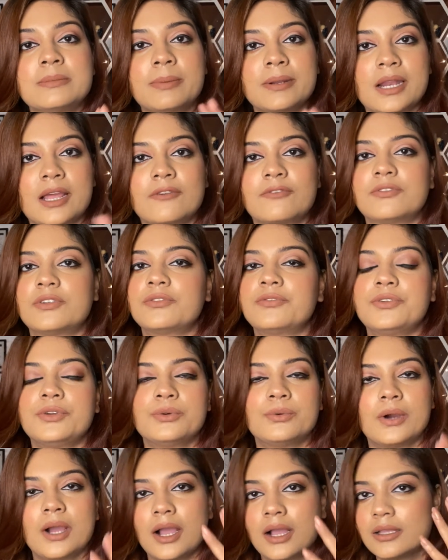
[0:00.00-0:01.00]
but after a
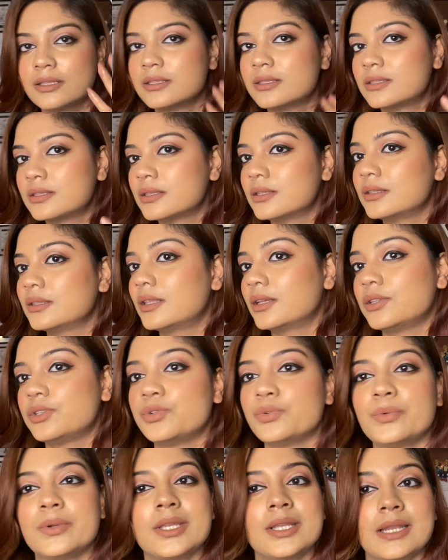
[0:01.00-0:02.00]
few hours the
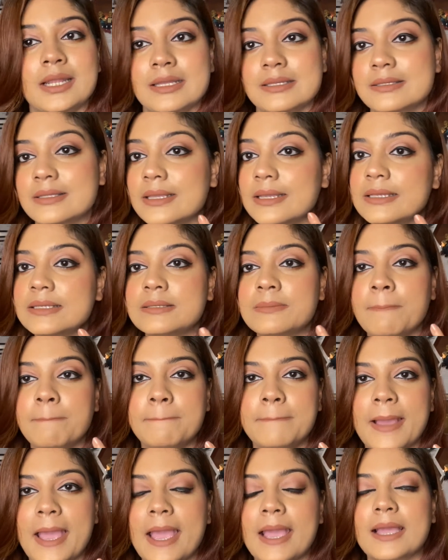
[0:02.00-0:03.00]
dewiness is
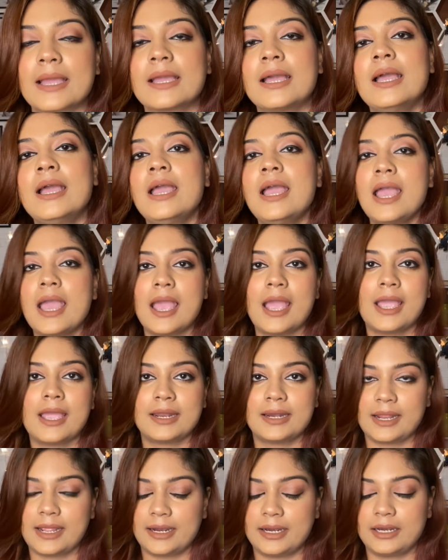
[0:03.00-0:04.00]
back,
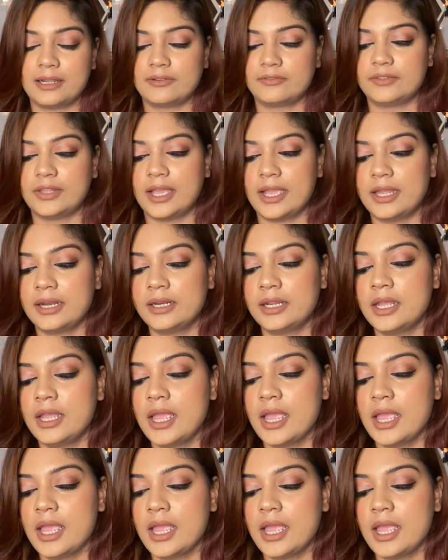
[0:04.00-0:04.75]
and I love that.